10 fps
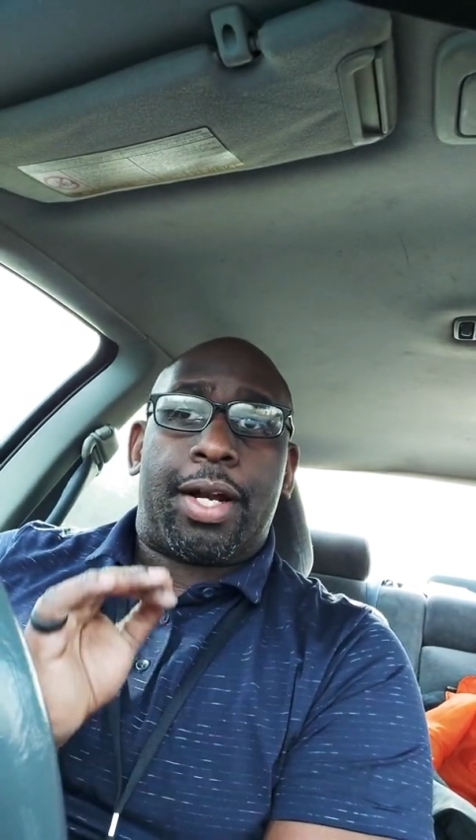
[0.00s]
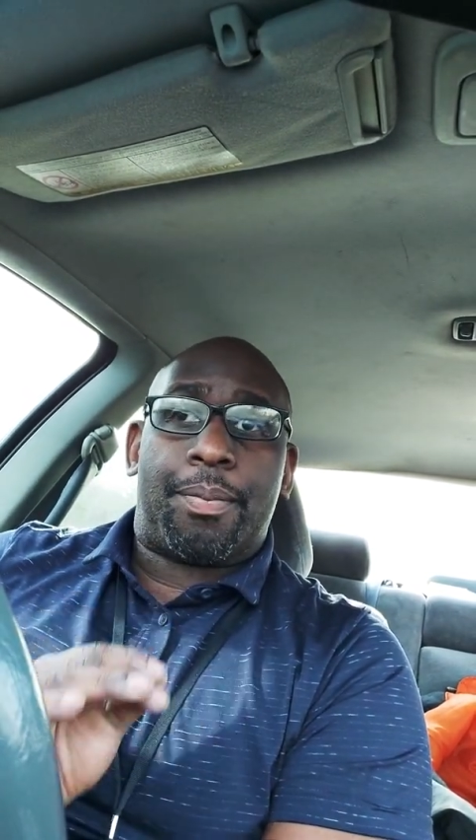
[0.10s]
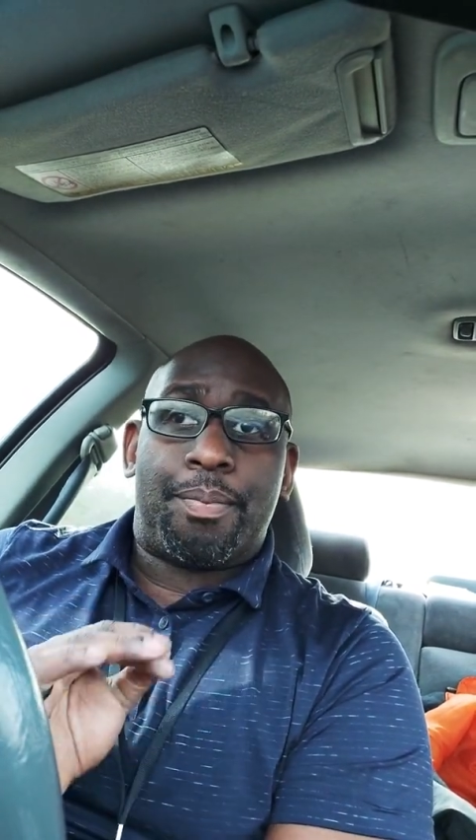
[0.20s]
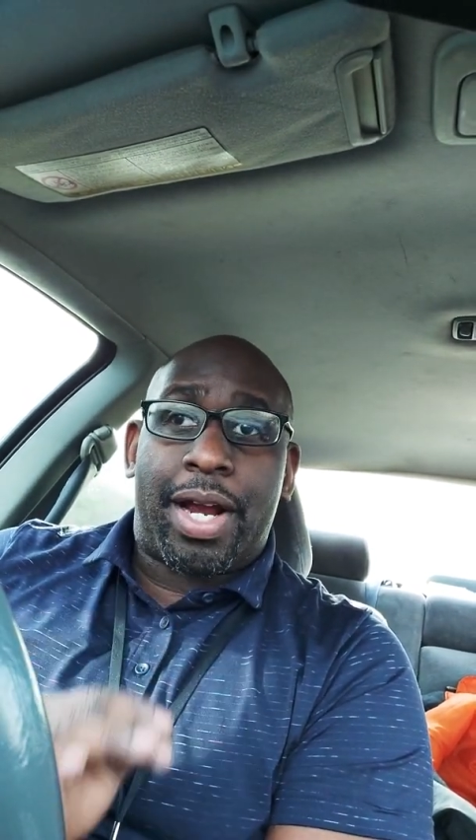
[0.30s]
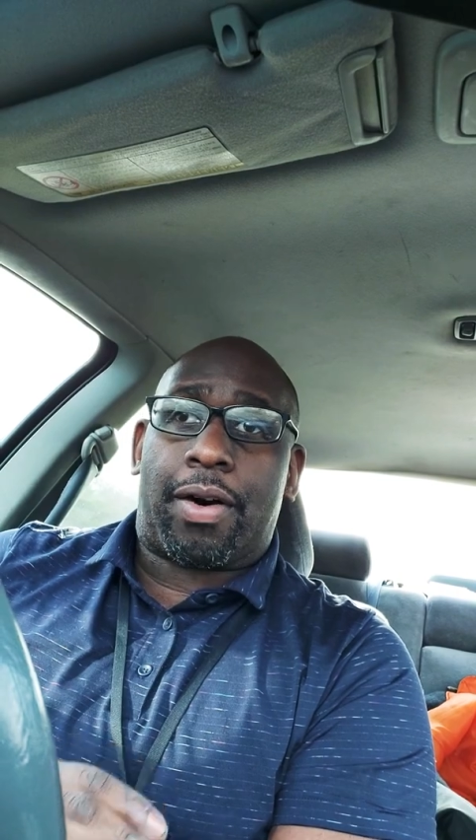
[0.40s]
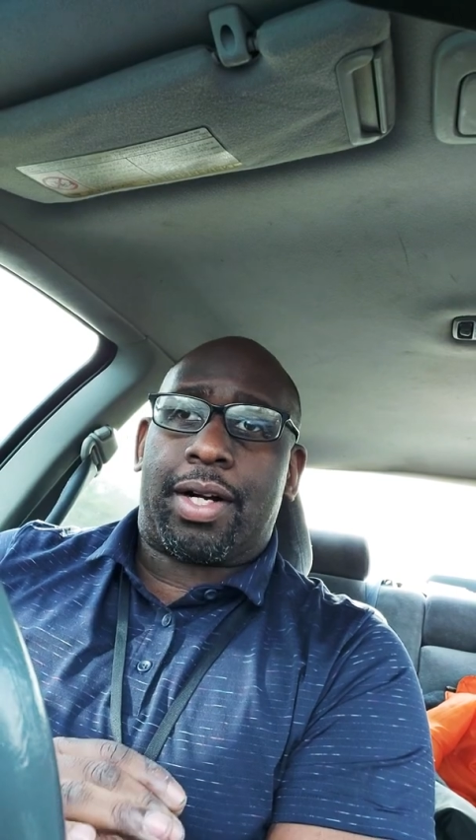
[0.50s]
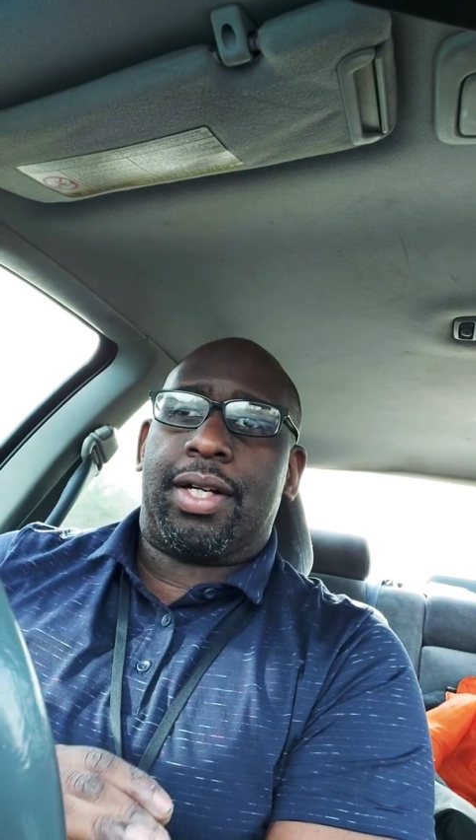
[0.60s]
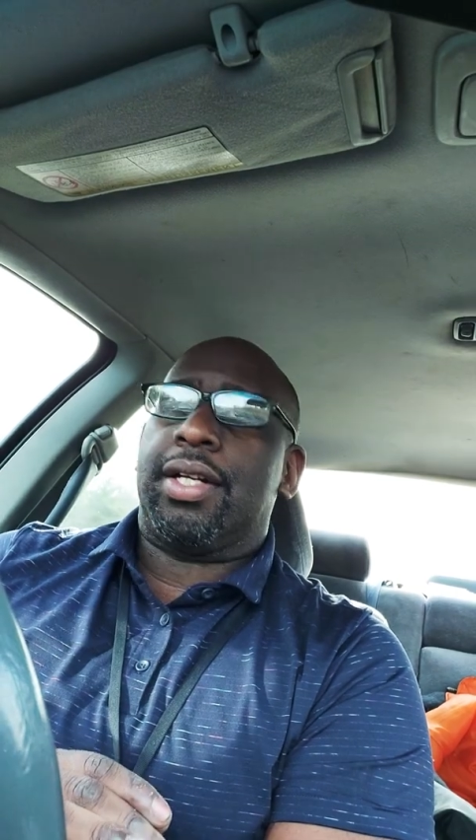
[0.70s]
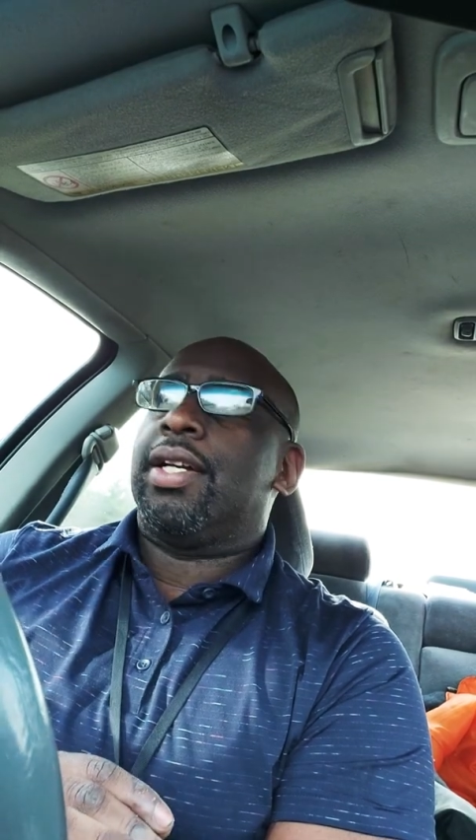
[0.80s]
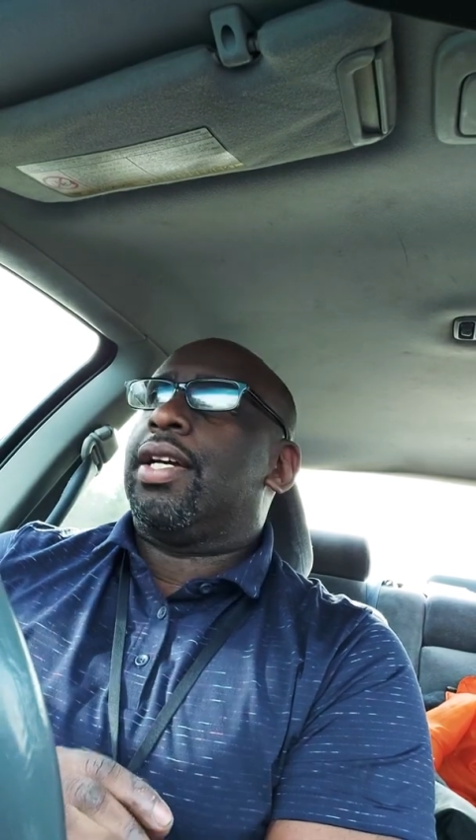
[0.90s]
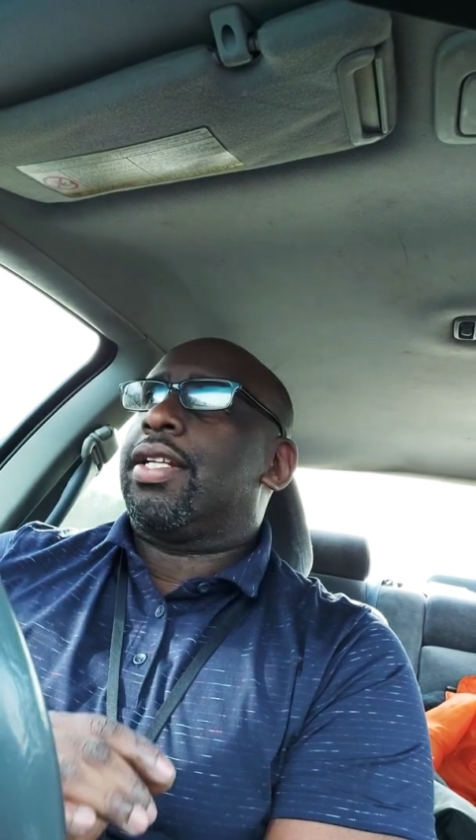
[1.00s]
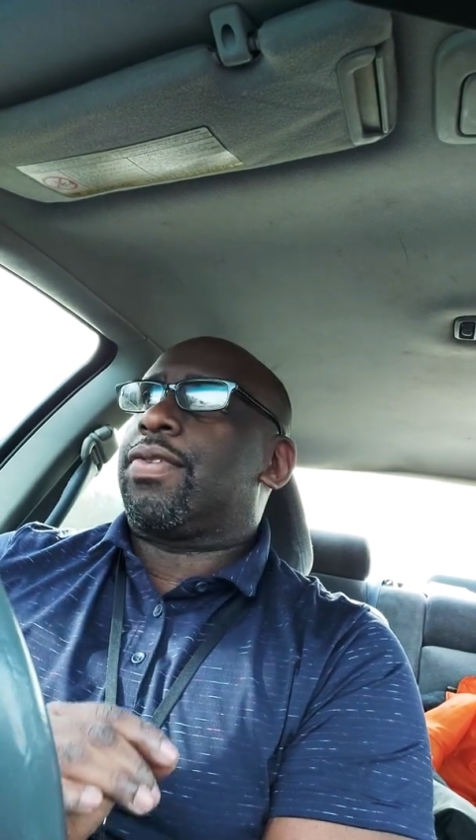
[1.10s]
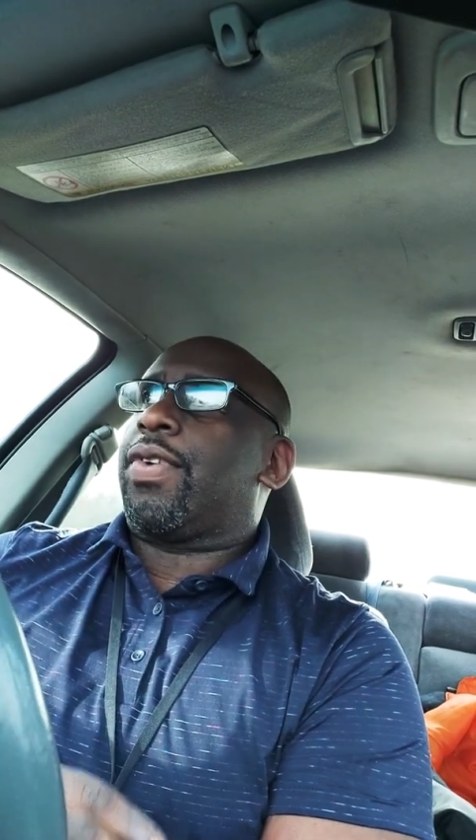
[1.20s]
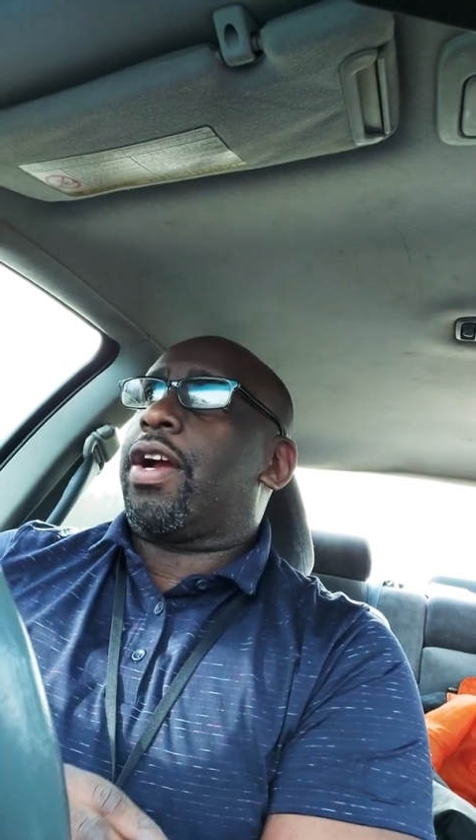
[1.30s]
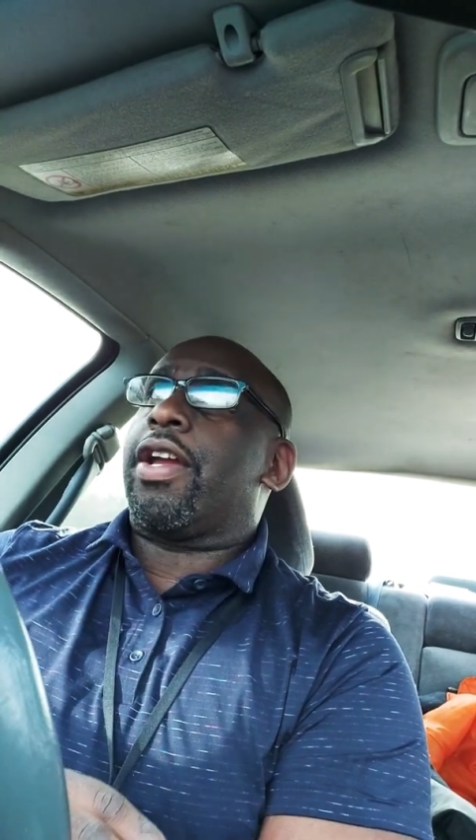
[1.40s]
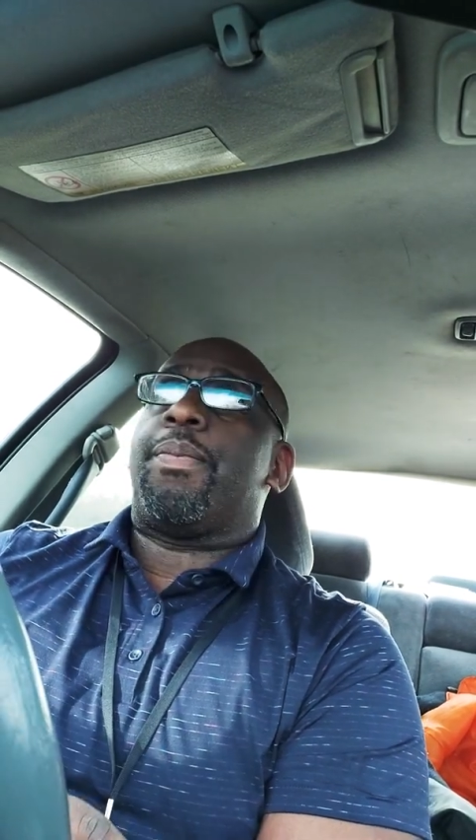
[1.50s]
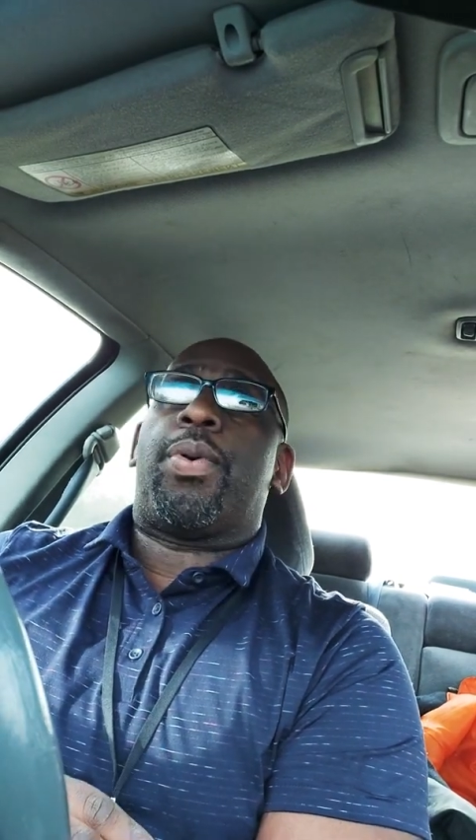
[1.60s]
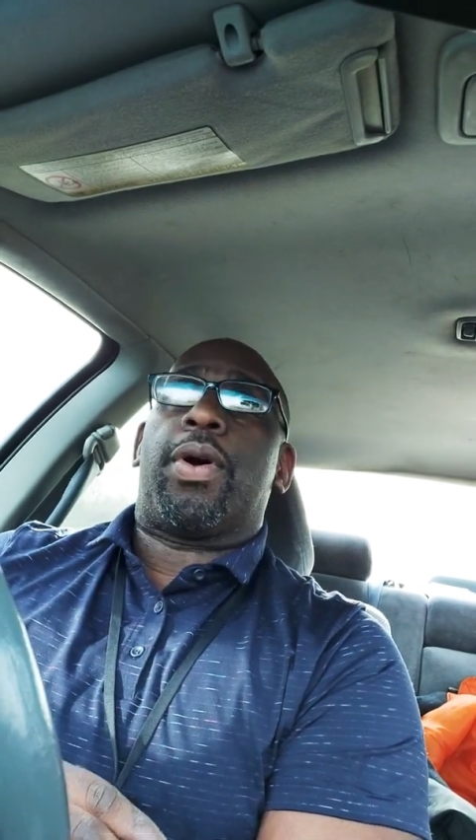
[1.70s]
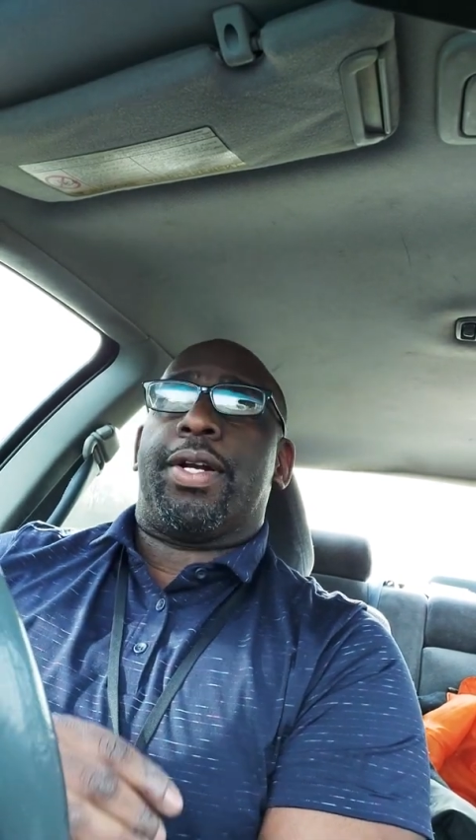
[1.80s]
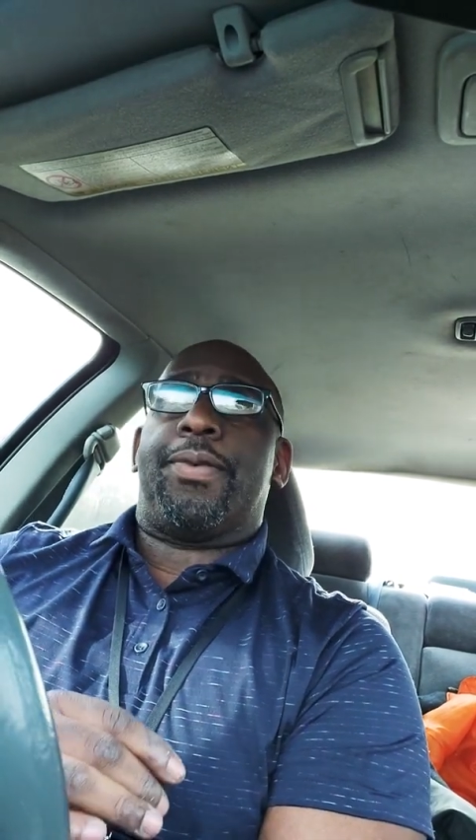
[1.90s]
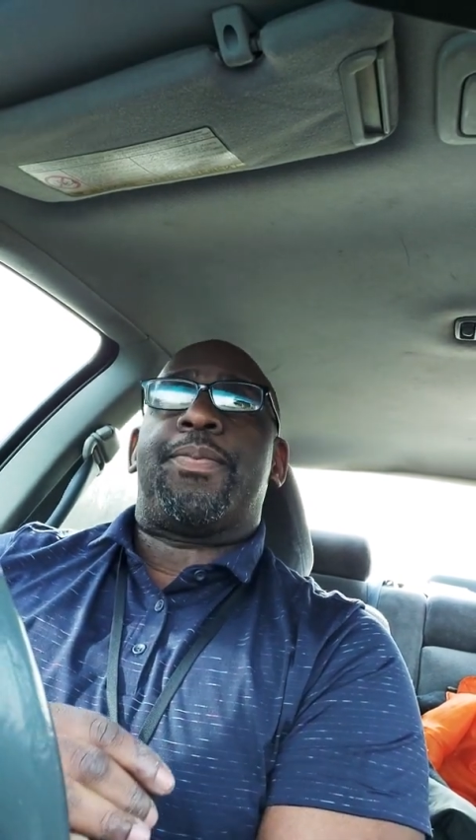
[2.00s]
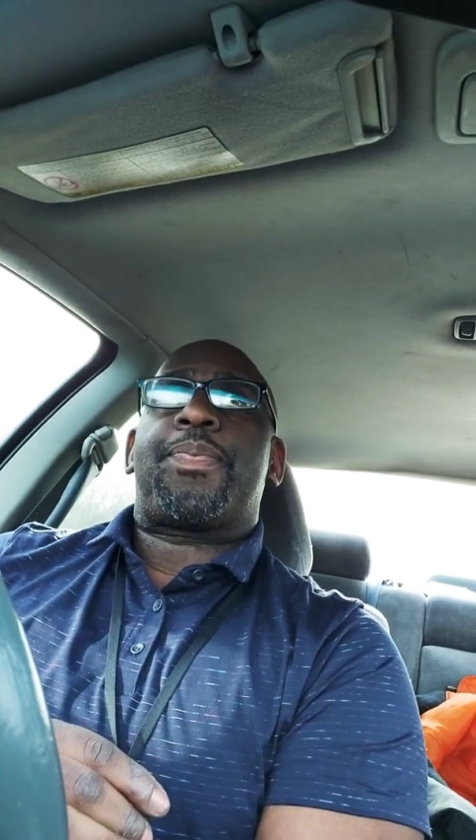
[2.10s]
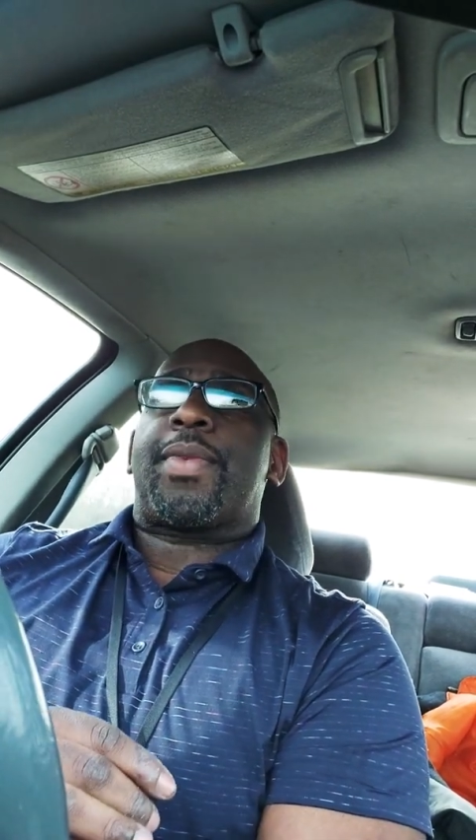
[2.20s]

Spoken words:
in America. It's very important.